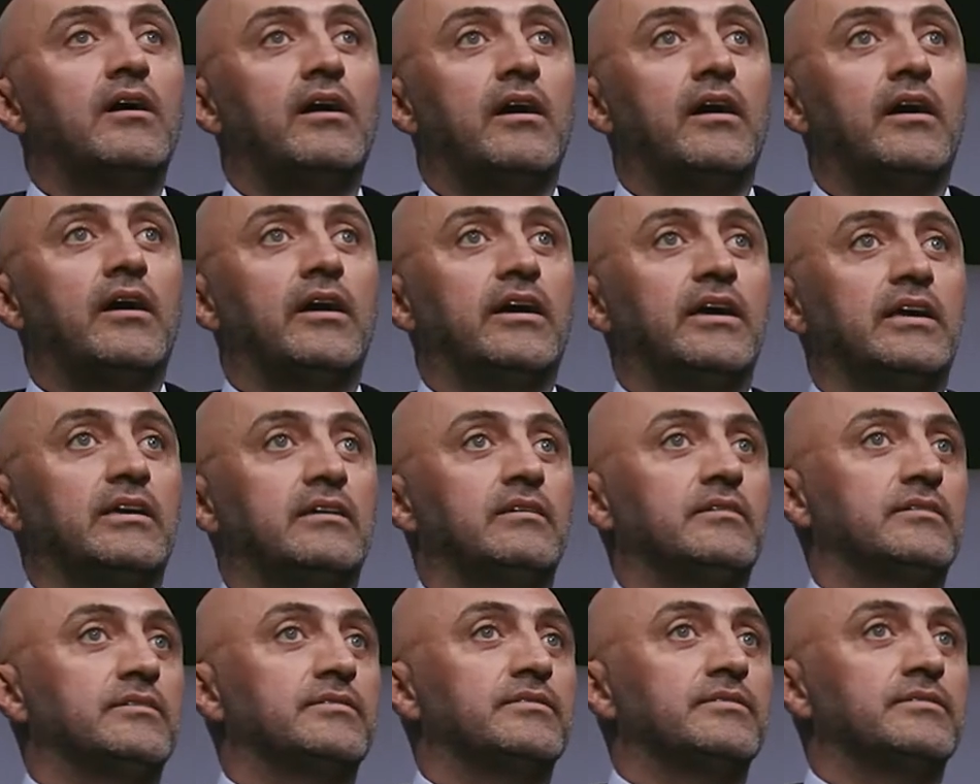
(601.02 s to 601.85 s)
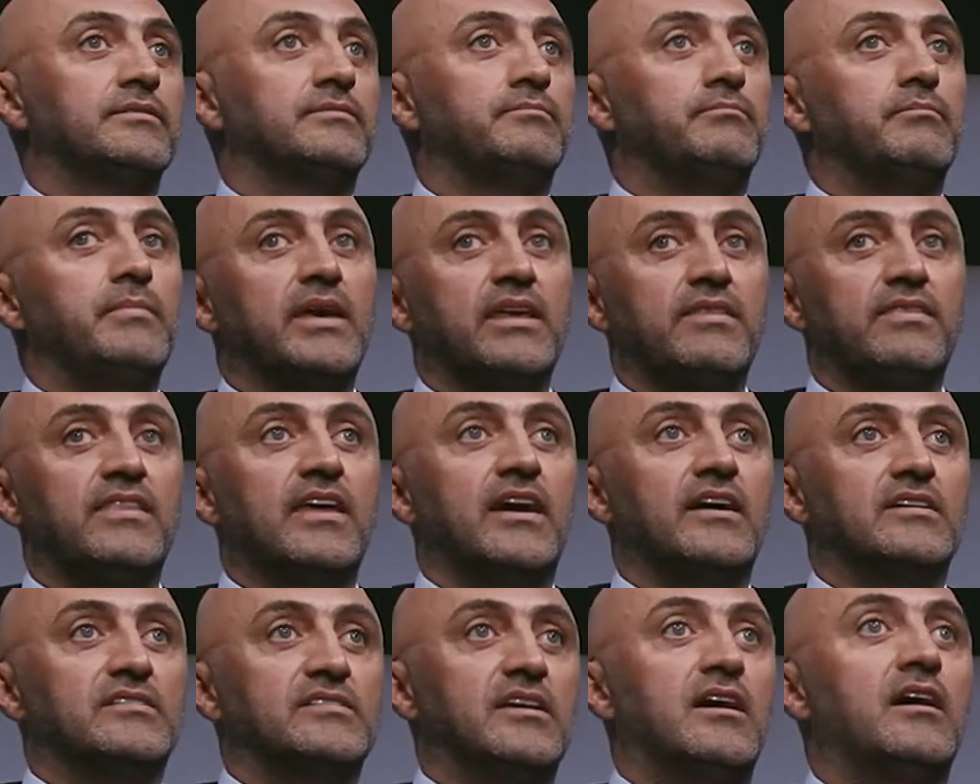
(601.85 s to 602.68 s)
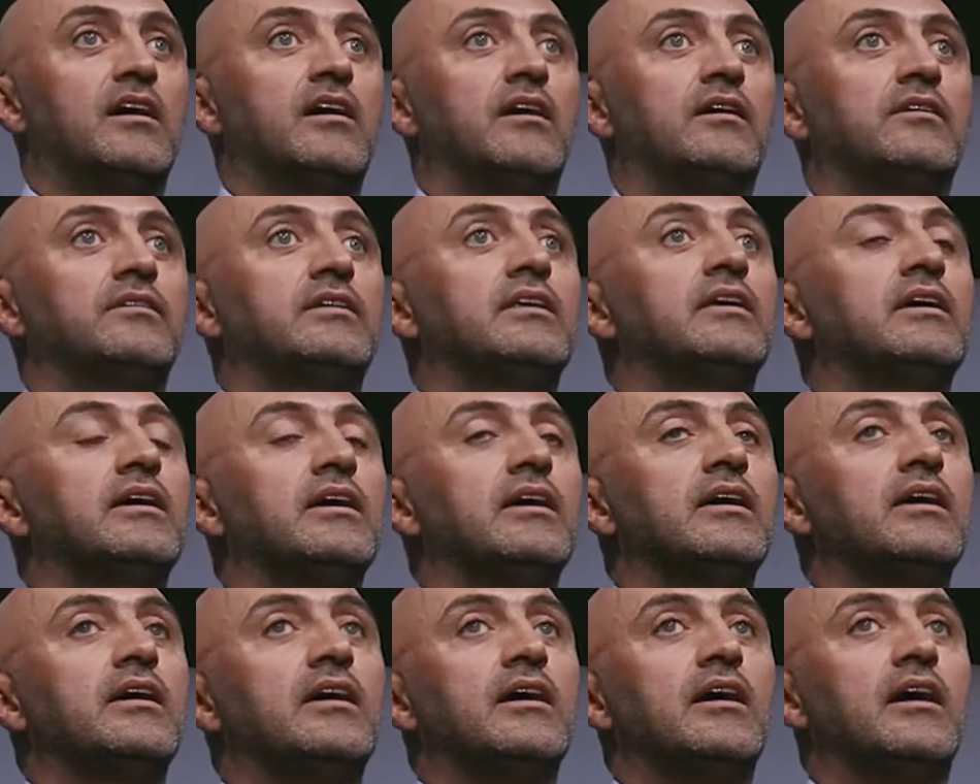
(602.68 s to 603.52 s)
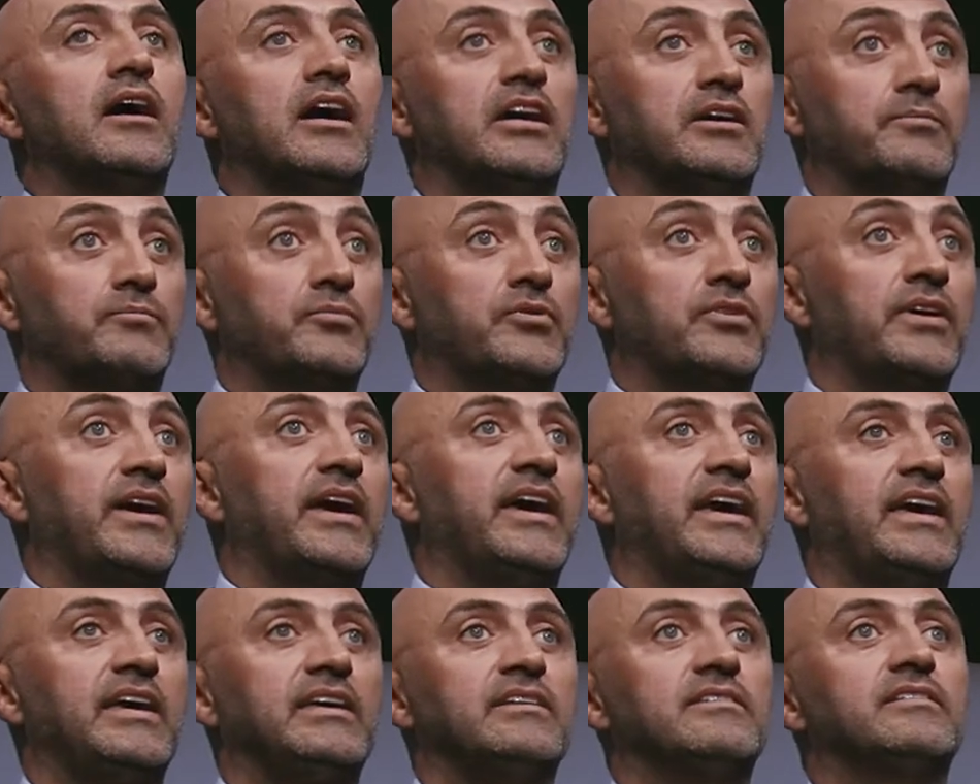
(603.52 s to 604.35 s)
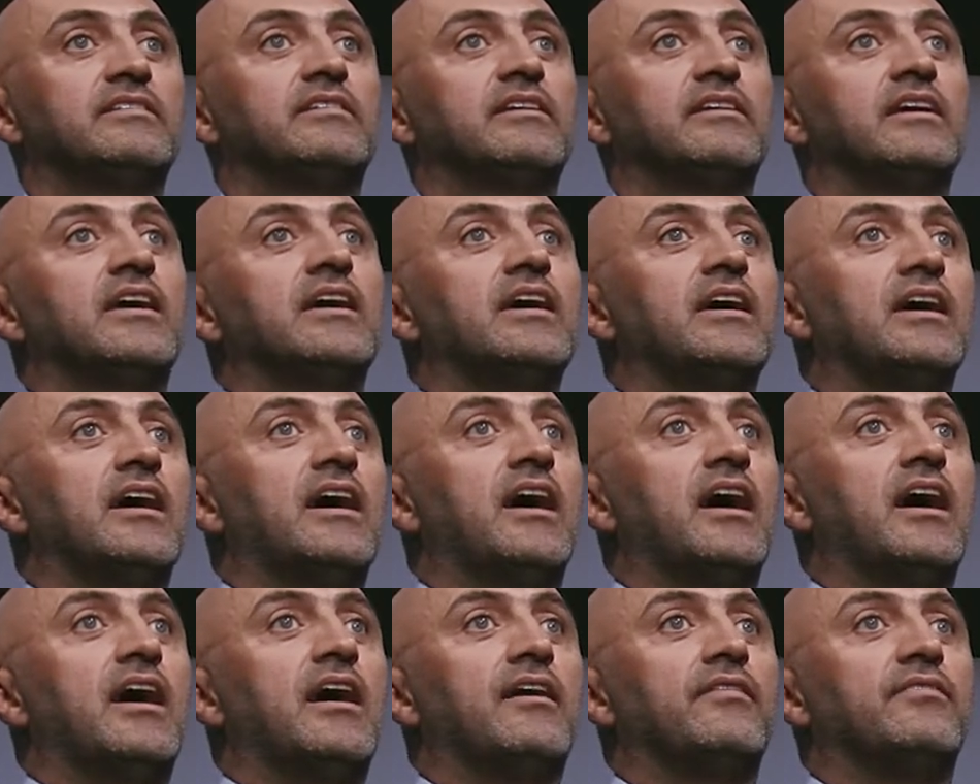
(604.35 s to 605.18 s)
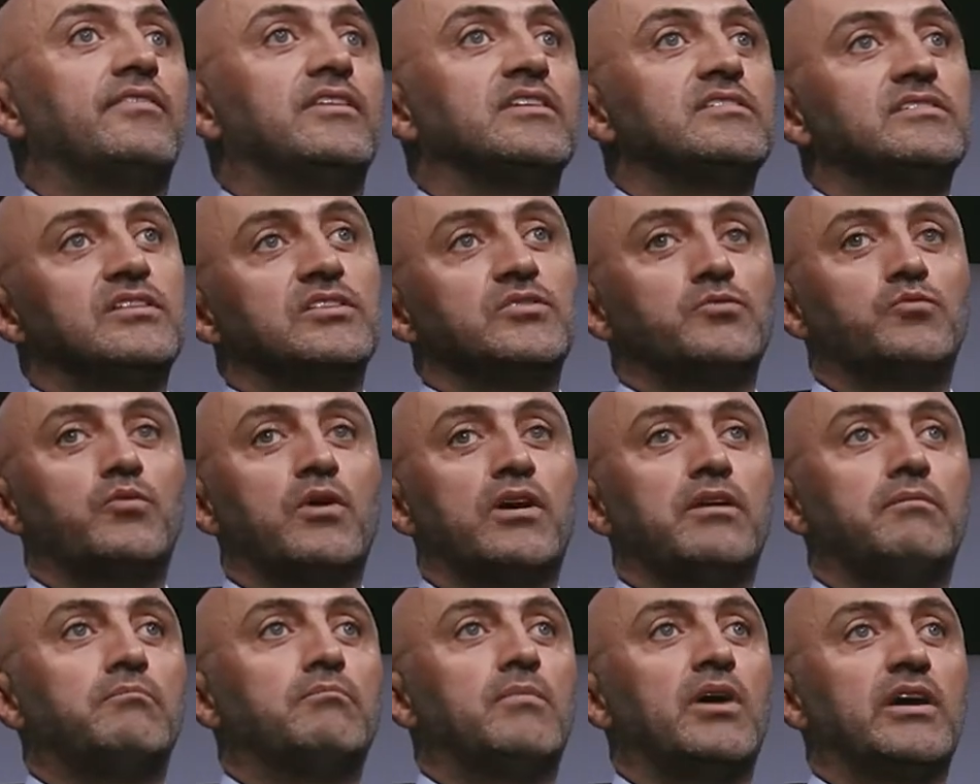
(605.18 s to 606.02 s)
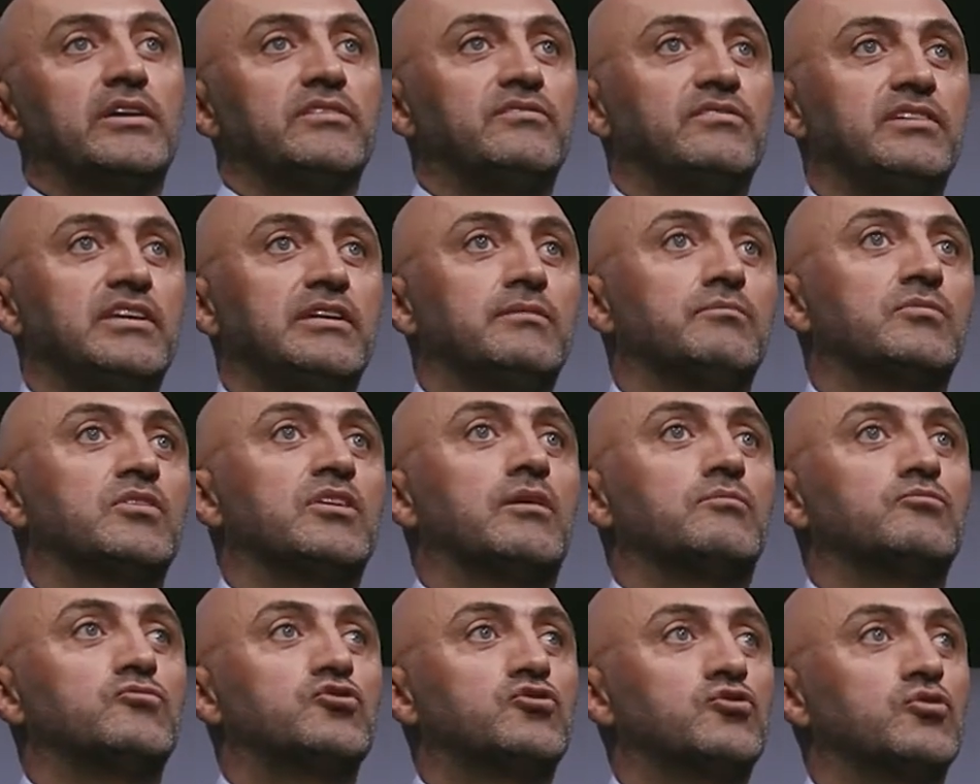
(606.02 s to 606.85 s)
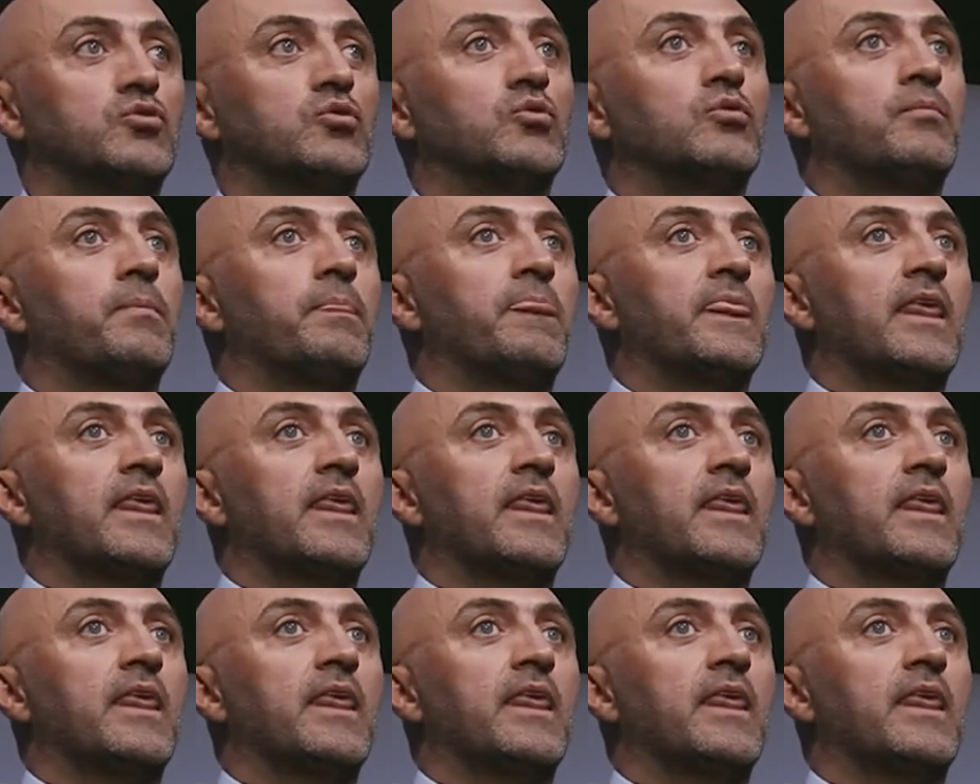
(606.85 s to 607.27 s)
I made the azan. I prayed. And this is when my dream come true.